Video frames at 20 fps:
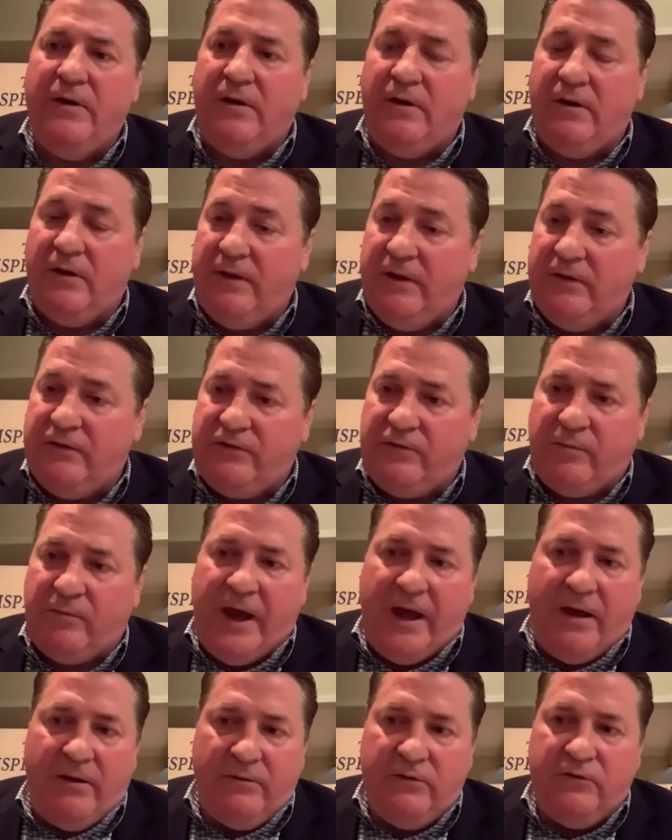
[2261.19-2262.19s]
uh, that
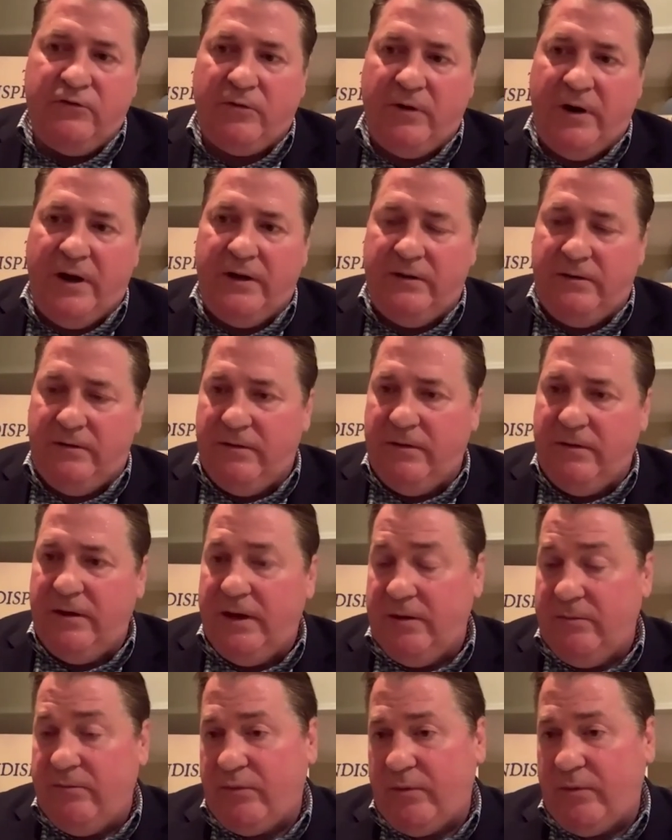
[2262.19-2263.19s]
surround Trenton
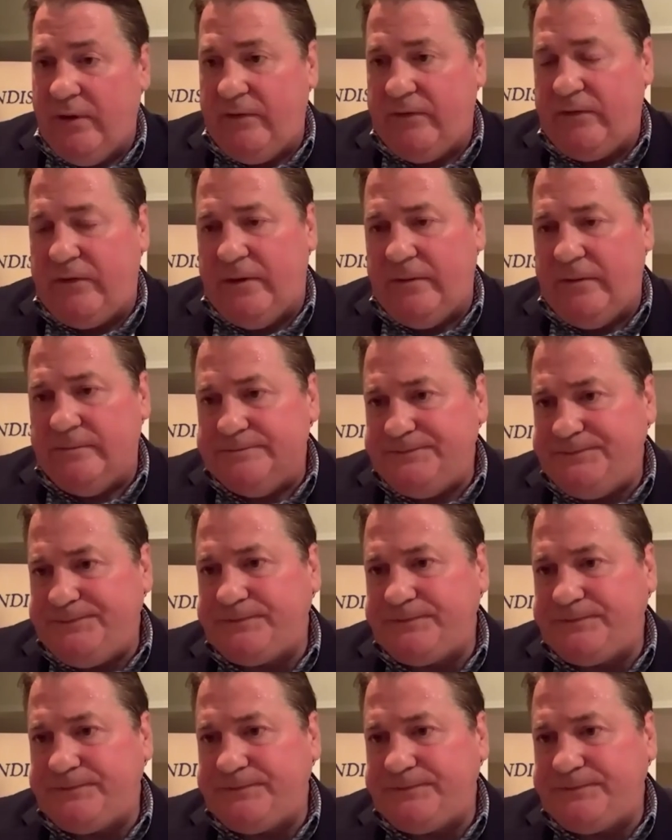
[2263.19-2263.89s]
and Princeton.